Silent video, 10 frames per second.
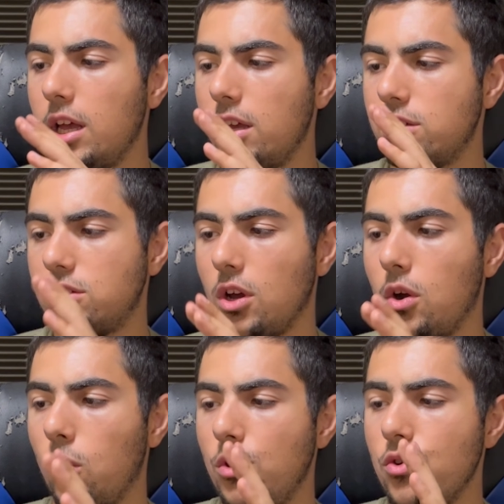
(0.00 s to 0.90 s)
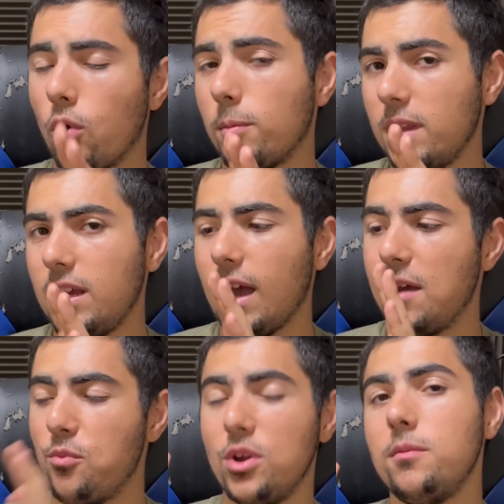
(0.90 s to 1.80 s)
So normally I
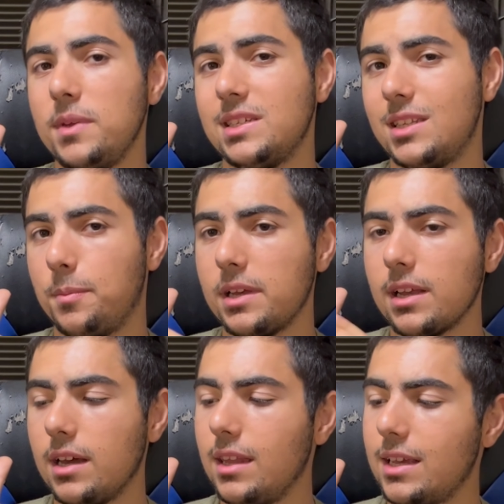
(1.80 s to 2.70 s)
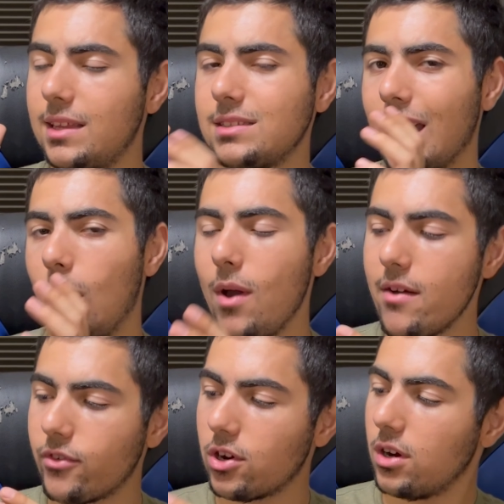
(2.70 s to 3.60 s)
wouldn't be stippling a gun like this.
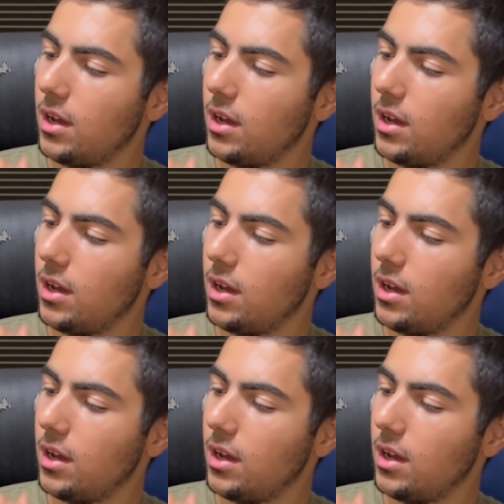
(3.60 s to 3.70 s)
However,